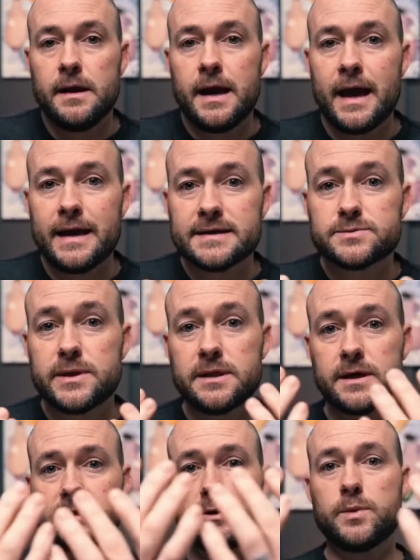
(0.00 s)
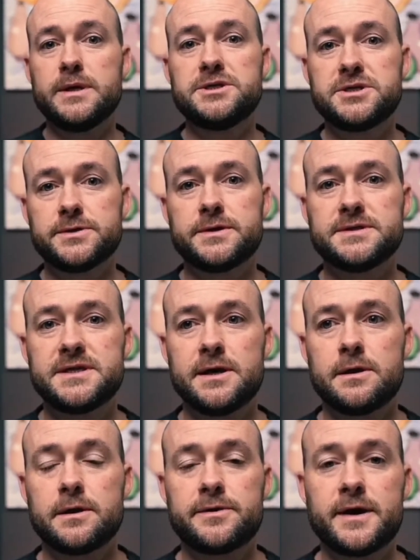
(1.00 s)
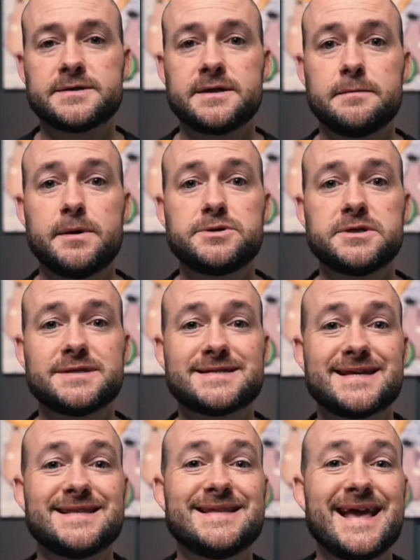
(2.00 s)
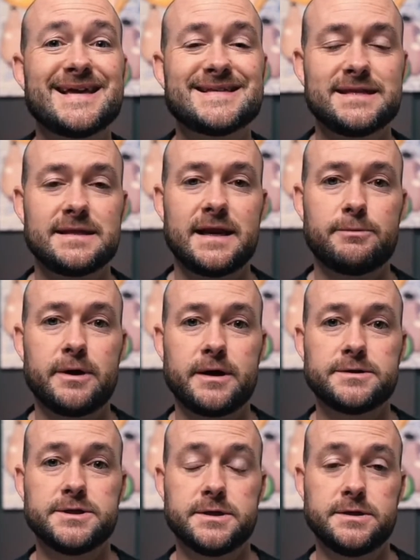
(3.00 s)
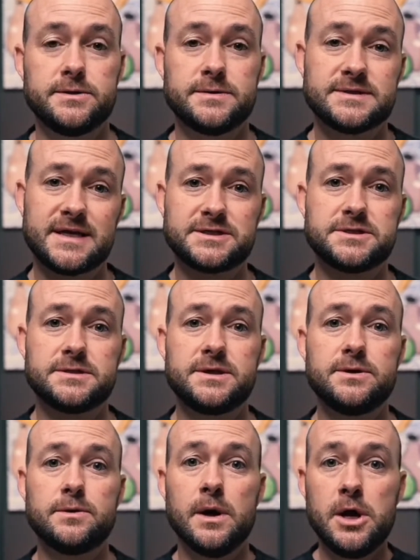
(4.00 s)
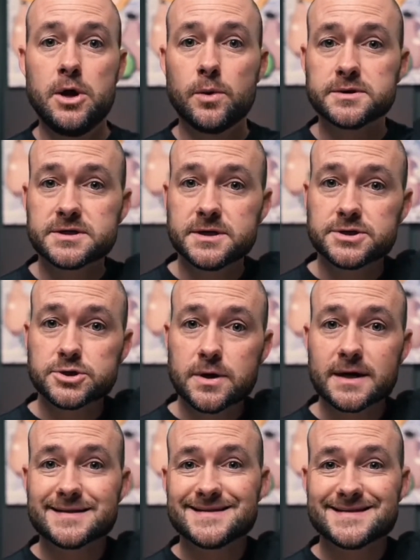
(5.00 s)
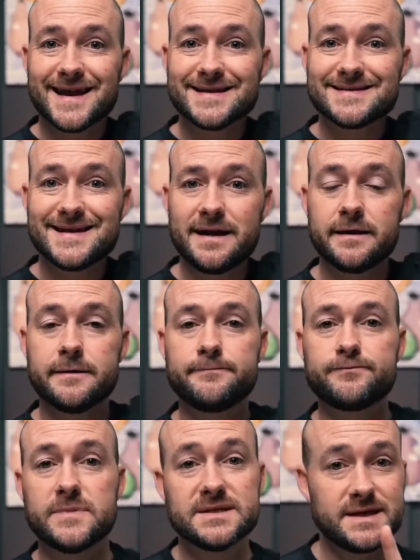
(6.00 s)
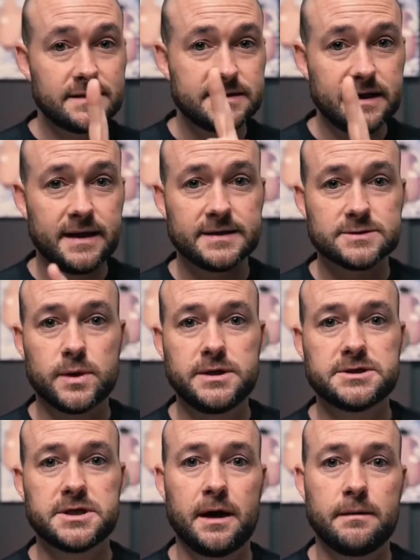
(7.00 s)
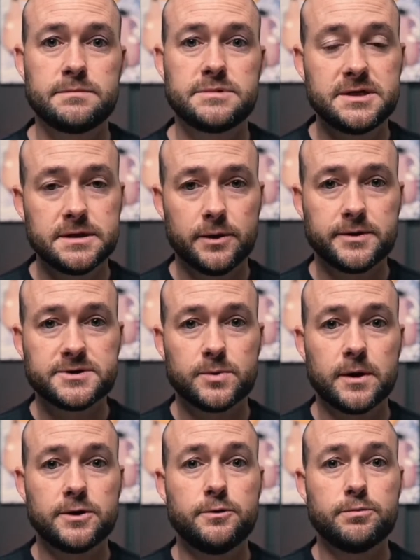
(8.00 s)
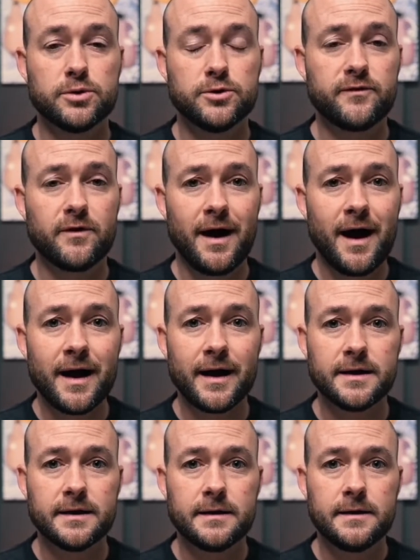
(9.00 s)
and as we look at the windshield and see all our thoughts and emotions i said the next thing that i wanted you to do in session two was construct this antenna this antenna has one job to notice where you prove or hide